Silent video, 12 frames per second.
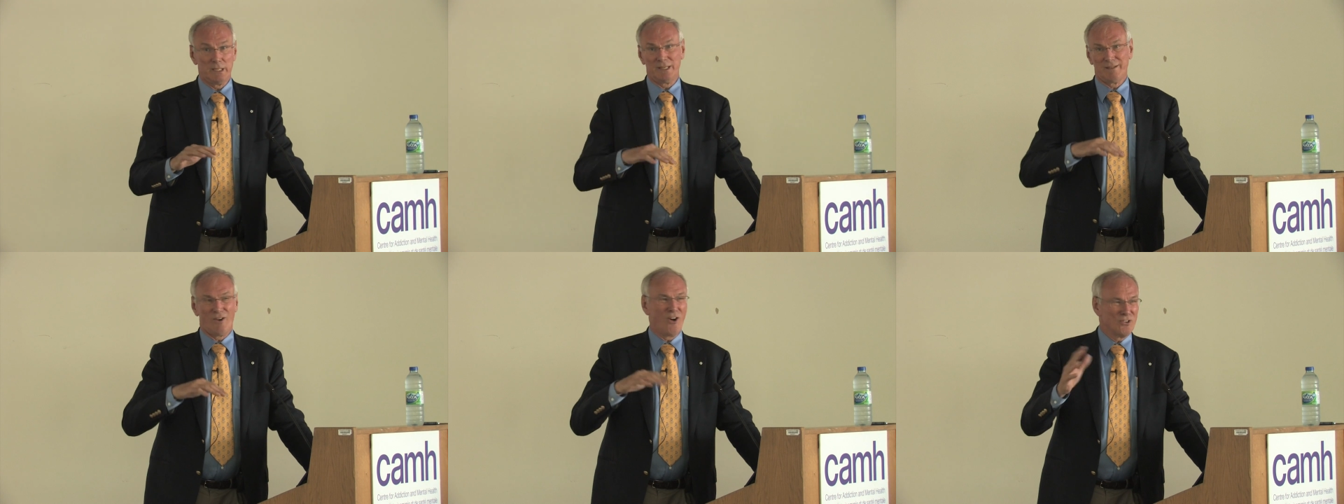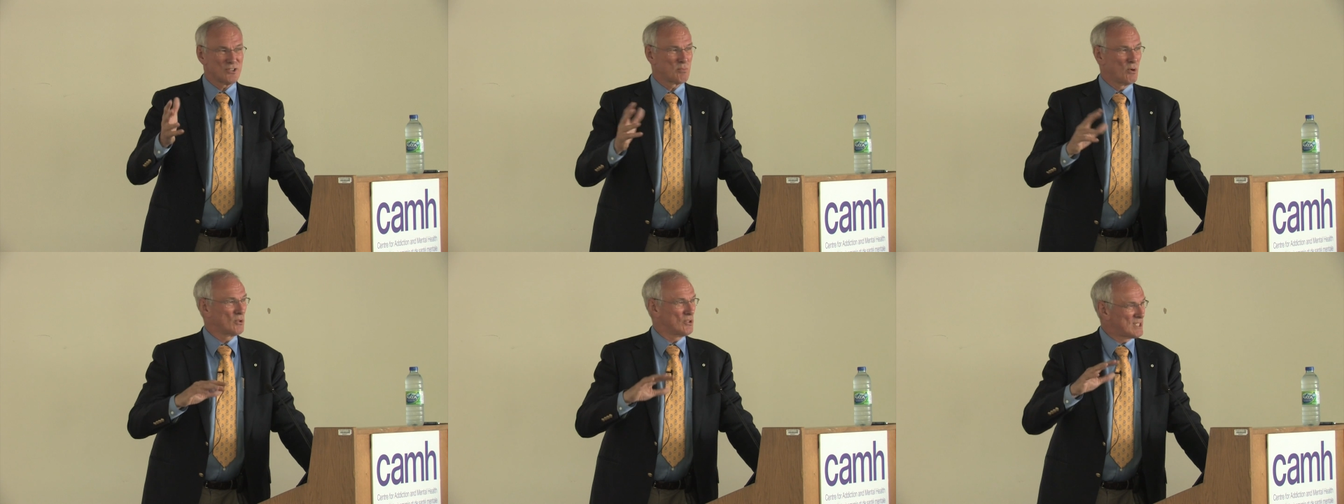Uh, and
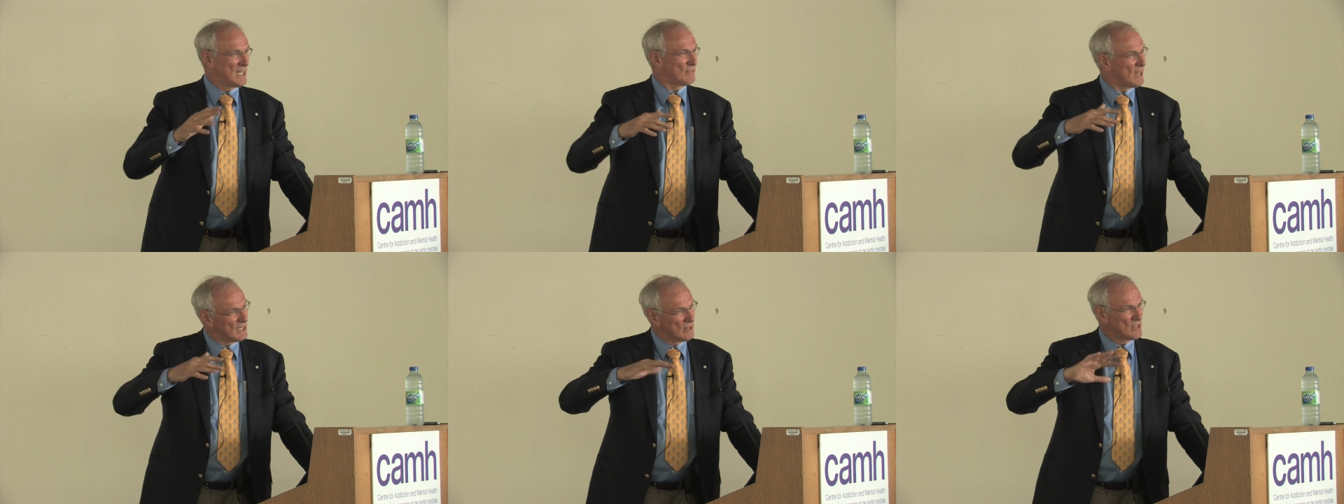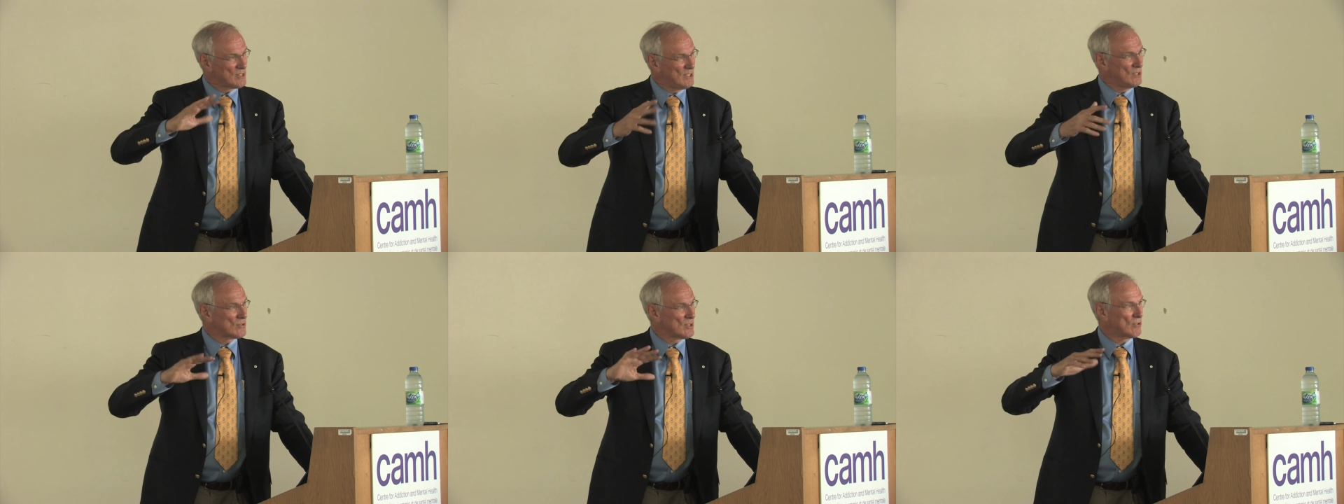all smokers have kind
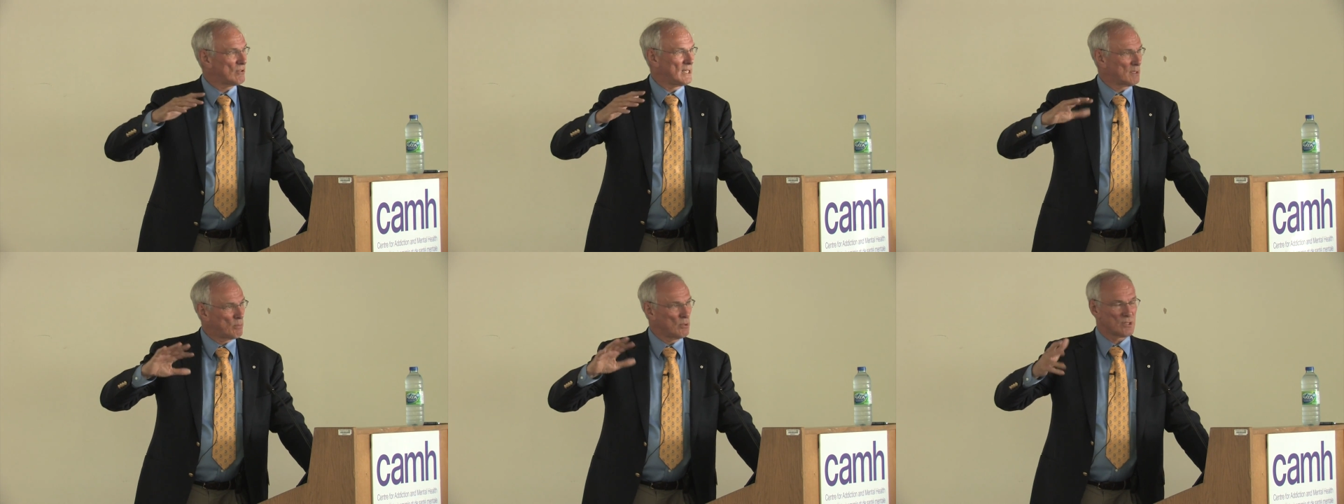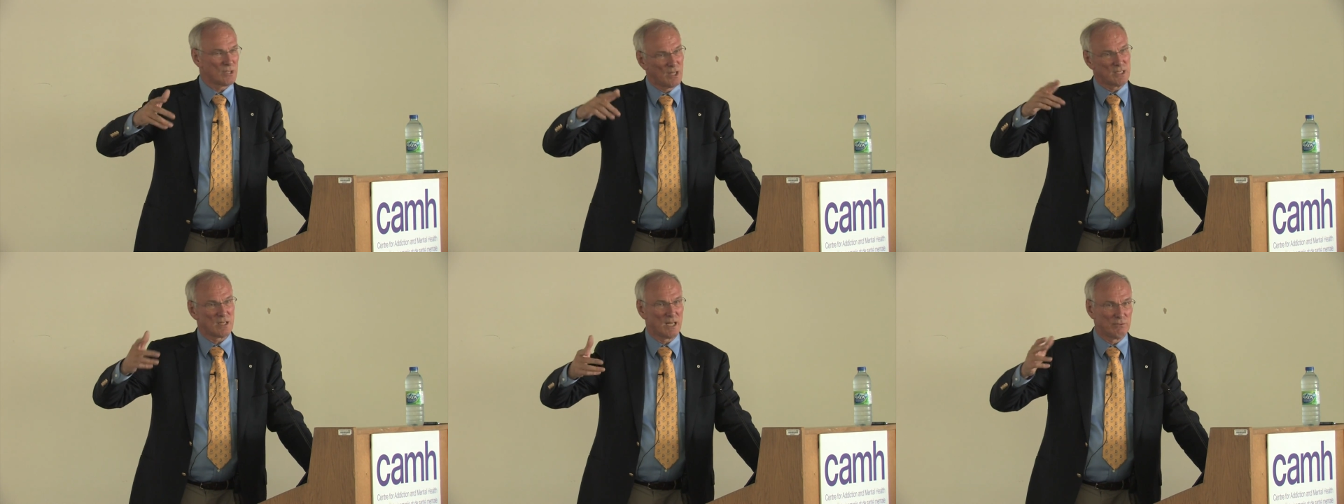of this idiosyncratic
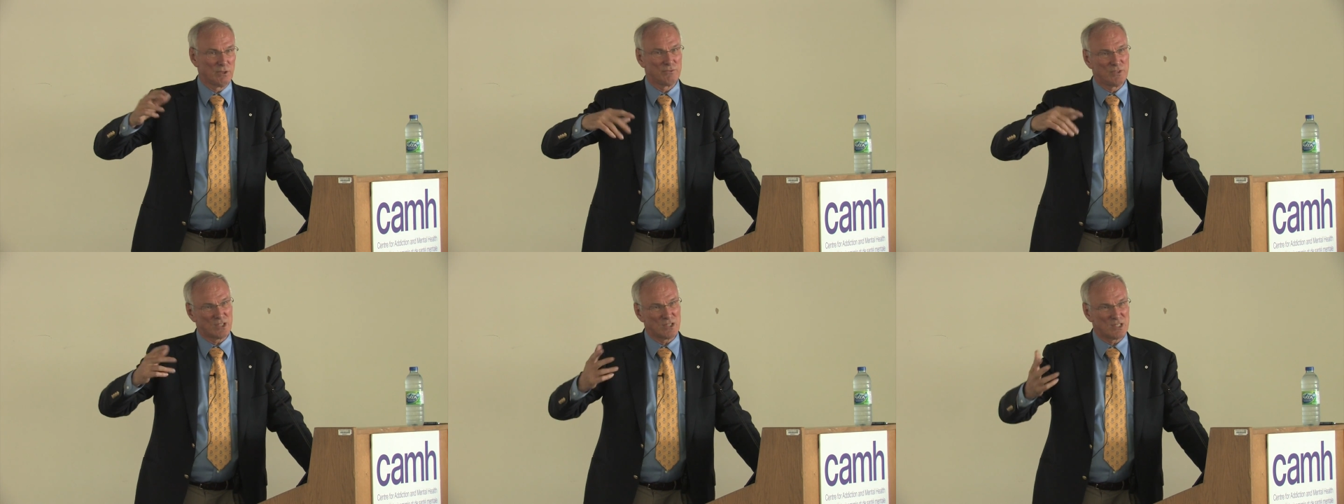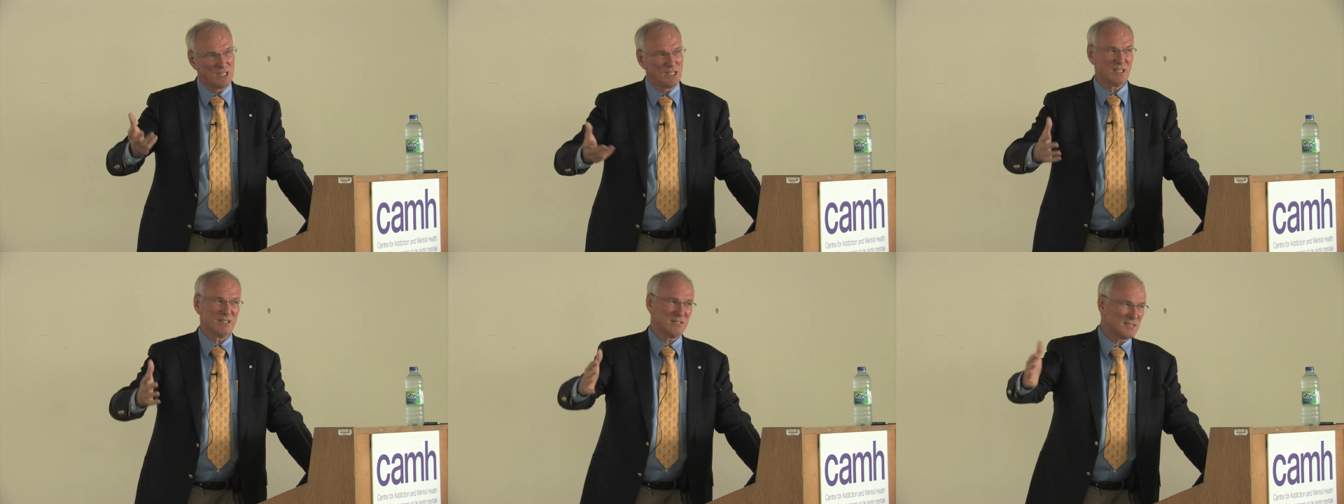personalized level of
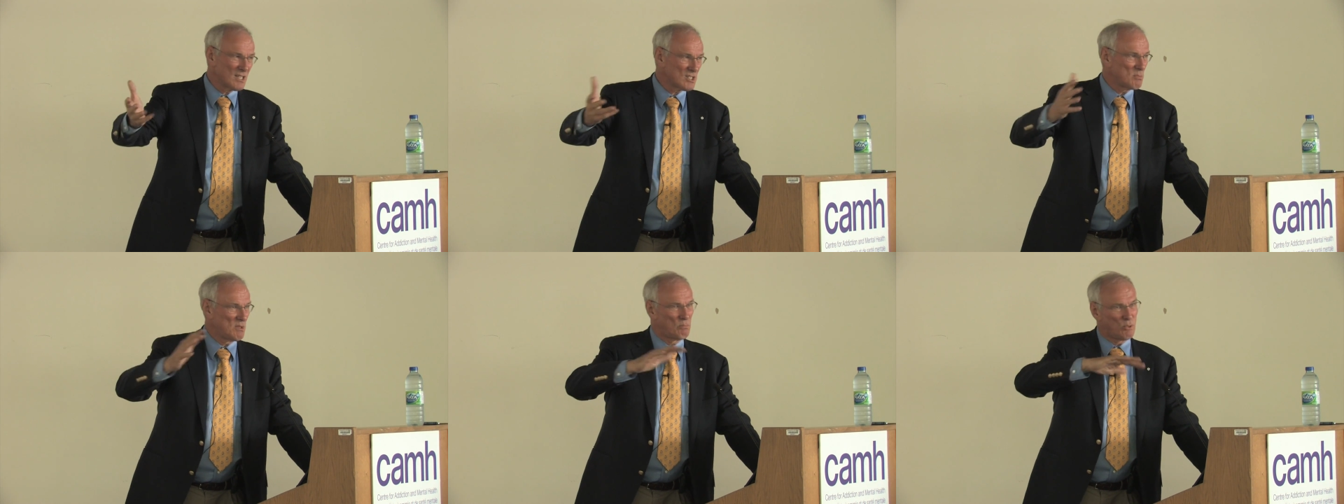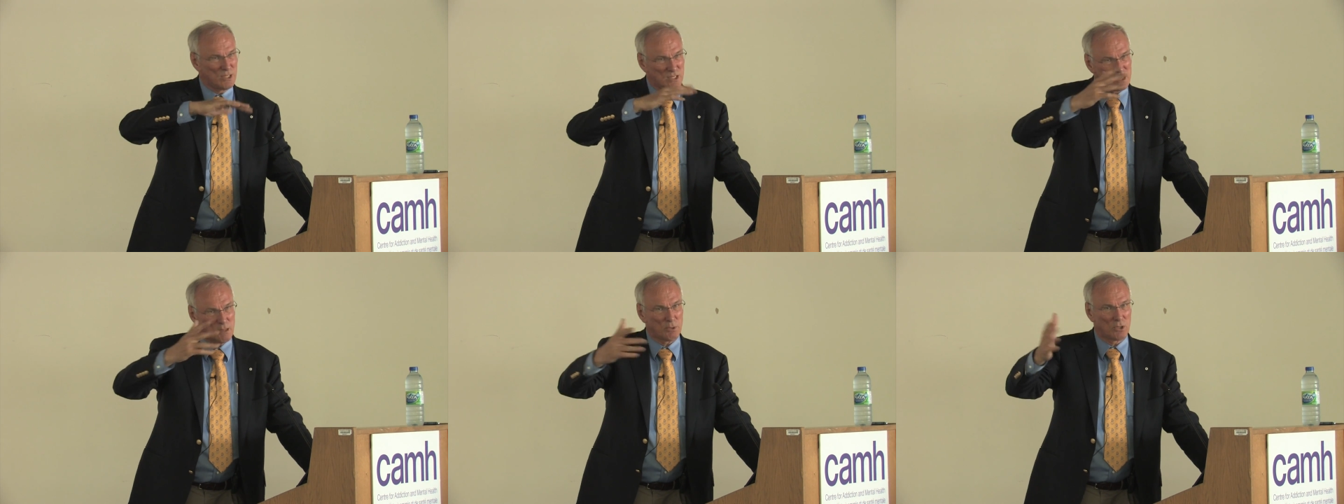nicotine. It, uh, tends to be
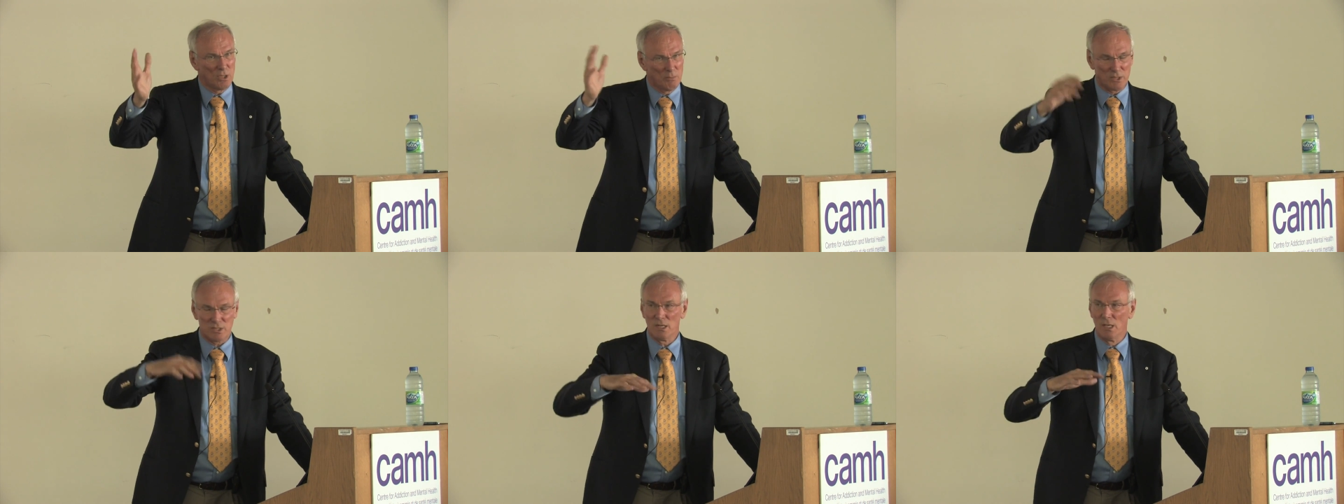pretty typical